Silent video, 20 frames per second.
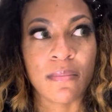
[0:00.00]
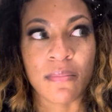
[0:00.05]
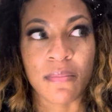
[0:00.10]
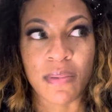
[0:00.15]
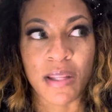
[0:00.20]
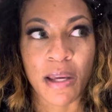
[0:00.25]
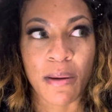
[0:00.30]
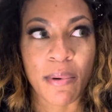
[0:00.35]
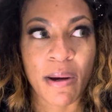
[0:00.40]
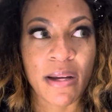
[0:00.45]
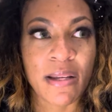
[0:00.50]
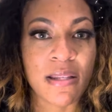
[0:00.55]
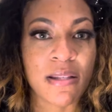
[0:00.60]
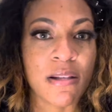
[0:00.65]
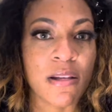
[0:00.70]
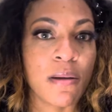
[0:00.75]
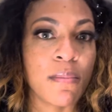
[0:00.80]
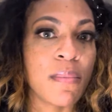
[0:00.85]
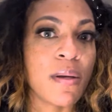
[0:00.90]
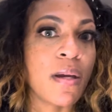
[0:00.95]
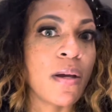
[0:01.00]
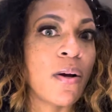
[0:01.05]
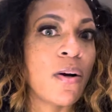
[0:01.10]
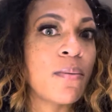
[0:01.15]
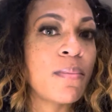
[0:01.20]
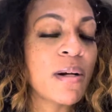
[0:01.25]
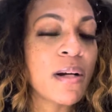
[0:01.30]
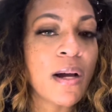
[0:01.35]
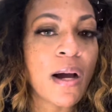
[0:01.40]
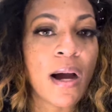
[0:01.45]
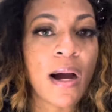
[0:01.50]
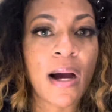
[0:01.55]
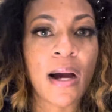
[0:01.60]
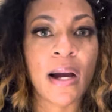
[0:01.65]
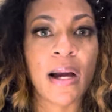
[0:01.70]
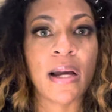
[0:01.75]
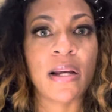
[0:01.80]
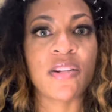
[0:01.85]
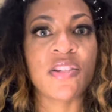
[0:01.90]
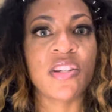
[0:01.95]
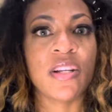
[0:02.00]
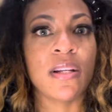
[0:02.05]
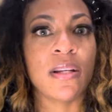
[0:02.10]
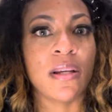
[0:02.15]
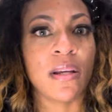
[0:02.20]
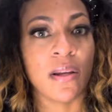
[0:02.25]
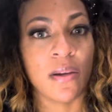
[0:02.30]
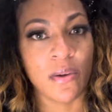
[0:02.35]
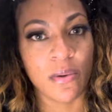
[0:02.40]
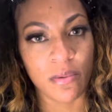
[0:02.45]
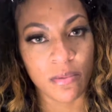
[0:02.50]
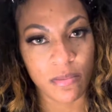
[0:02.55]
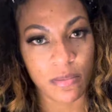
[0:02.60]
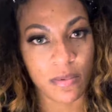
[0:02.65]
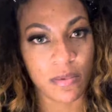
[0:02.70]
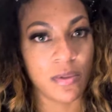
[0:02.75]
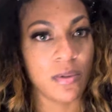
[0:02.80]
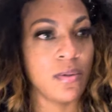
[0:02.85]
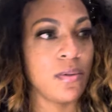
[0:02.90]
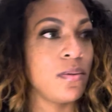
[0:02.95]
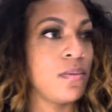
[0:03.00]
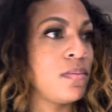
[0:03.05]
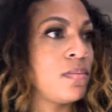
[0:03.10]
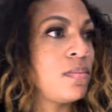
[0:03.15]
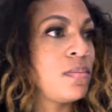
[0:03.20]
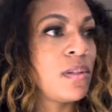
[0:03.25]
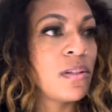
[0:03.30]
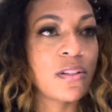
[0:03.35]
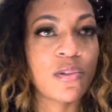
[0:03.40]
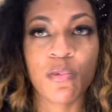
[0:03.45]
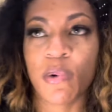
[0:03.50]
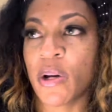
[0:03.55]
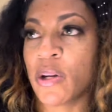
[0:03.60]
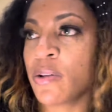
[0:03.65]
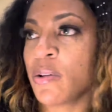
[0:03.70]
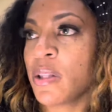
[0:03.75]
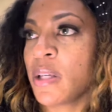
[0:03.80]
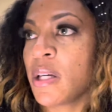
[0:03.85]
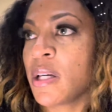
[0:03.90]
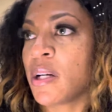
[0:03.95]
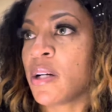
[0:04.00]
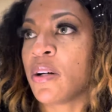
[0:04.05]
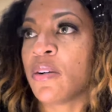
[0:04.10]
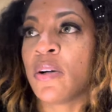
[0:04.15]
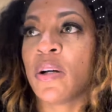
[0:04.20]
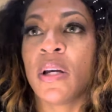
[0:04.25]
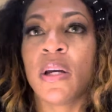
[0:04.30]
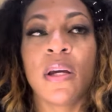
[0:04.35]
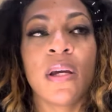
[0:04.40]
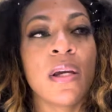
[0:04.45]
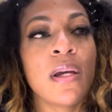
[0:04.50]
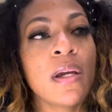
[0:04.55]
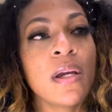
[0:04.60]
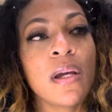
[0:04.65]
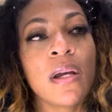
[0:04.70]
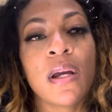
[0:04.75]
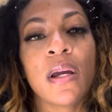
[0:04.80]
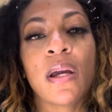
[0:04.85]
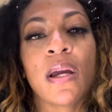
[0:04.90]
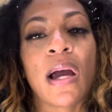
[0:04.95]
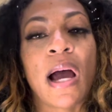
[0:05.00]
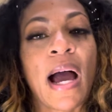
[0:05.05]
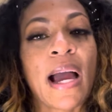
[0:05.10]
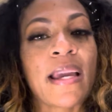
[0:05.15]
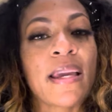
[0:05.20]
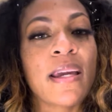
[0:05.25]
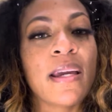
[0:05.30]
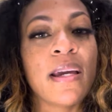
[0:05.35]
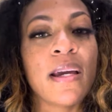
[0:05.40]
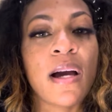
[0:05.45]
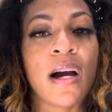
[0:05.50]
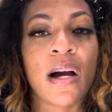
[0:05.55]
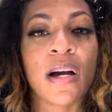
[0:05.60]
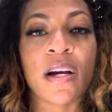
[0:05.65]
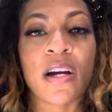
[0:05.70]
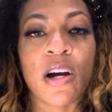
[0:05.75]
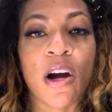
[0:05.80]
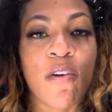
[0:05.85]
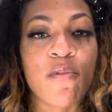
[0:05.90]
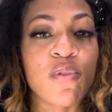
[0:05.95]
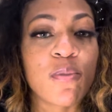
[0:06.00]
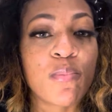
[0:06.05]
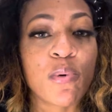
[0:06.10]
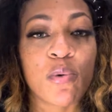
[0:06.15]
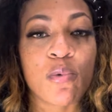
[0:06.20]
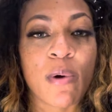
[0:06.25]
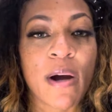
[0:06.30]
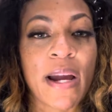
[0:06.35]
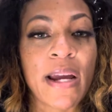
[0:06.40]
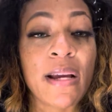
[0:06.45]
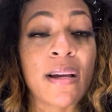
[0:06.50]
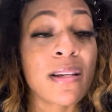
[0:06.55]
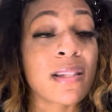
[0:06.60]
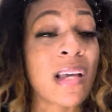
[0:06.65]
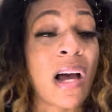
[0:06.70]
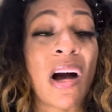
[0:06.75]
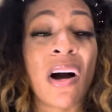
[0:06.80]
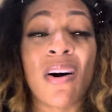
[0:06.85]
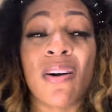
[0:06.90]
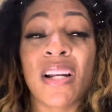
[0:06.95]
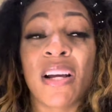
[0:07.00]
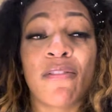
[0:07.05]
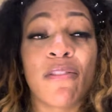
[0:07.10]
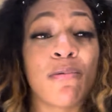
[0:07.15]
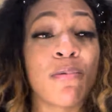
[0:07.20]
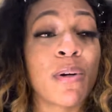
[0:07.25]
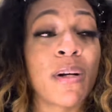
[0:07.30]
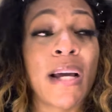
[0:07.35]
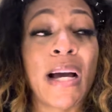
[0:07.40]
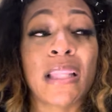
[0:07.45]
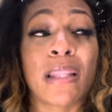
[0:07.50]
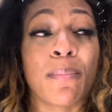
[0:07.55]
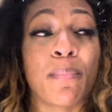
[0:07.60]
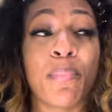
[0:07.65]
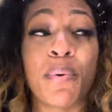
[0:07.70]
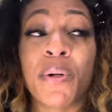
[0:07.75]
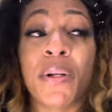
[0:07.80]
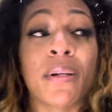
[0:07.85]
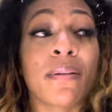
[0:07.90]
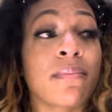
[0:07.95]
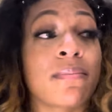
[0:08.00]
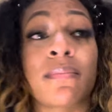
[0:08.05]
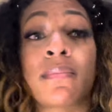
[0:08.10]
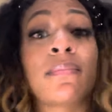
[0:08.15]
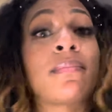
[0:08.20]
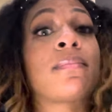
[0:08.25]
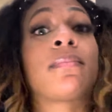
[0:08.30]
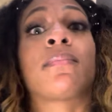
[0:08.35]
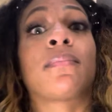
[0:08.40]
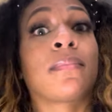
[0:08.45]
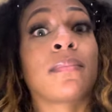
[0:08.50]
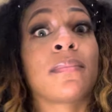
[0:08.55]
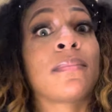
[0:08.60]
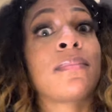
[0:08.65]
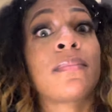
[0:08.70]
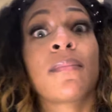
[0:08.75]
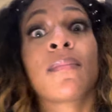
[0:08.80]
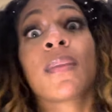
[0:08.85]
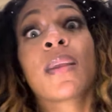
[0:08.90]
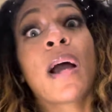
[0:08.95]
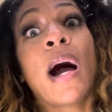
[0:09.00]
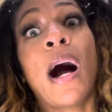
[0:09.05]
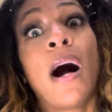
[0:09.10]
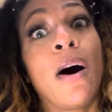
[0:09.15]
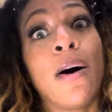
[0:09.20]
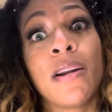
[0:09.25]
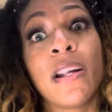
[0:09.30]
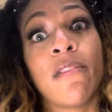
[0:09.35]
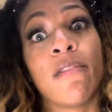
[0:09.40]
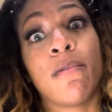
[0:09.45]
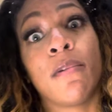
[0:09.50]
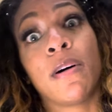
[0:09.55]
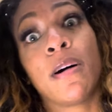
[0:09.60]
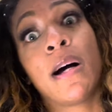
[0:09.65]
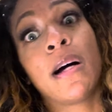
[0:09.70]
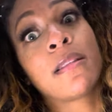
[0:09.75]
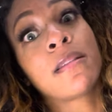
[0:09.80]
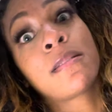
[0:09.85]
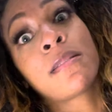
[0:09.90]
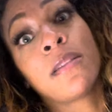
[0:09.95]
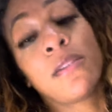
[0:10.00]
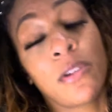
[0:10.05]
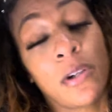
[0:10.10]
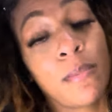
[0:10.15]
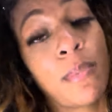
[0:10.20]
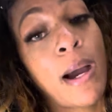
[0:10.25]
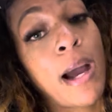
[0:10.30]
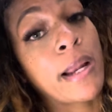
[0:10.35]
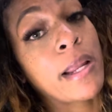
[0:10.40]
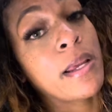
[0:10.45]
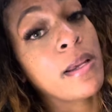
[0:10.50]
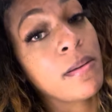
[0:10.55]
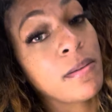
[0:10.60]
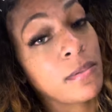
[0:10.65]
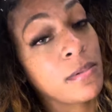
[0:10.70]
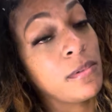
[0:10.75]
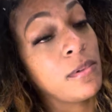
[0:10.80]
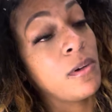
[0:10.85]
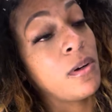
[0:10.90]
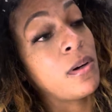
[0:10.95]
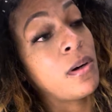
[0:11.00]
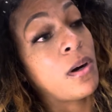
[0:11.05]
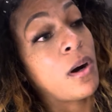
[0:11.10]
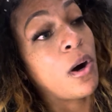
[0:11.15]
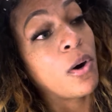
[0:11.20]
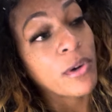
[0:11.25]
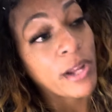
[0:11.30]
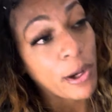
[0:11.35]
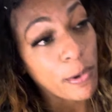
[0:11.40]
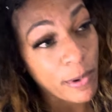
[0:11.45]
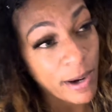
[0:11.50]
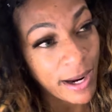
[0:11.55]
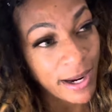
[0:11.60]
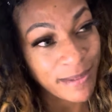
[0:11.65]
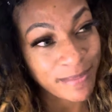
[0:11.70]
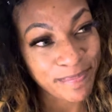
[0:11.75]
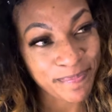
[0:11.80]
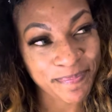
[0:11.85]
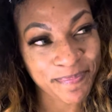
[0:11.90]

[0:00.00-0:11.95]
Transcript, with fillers: they might see me, oh my God, Jenny, you you this is where you live. I get uncomfortable, right? Because I don't ever want to have to put it, I don't ever want to have to send nobody on their way.